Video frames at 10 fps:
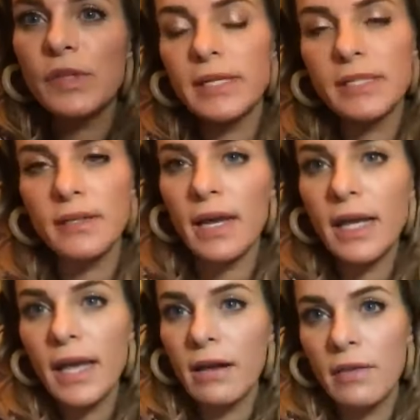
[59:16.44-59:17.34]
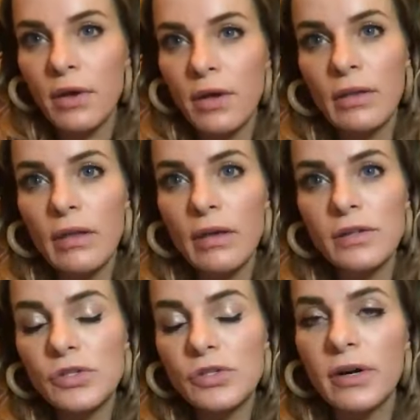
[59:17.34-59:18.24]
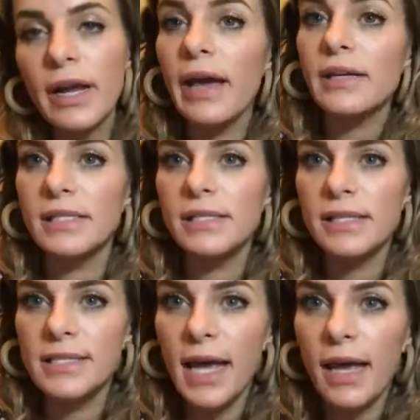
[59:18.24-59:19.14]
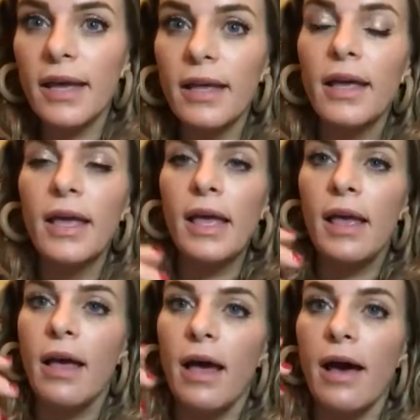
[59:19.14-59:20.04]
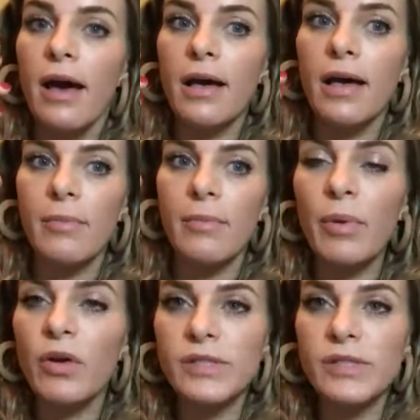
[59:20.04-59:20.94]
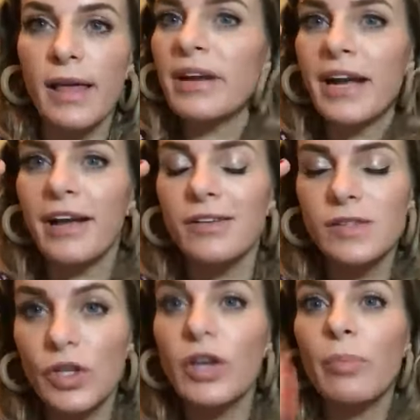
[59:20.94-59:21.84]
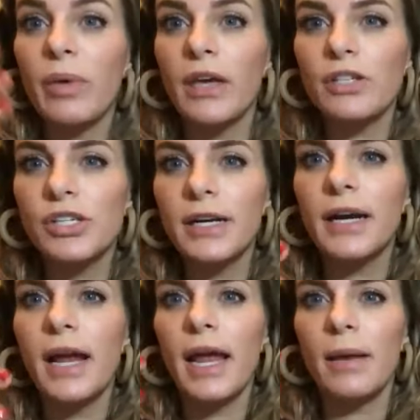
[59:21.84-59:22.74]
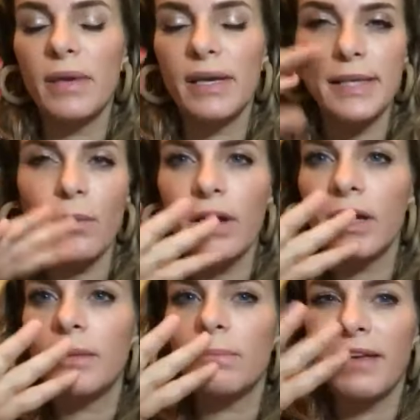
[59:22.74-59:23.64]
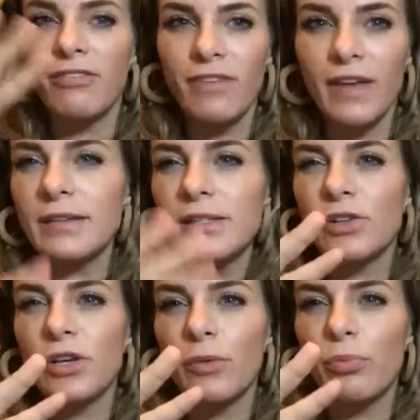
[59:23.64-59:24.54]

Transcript: I did that again on the story I did today. I posted that, but I also took a picture, and because I wanted my feed to look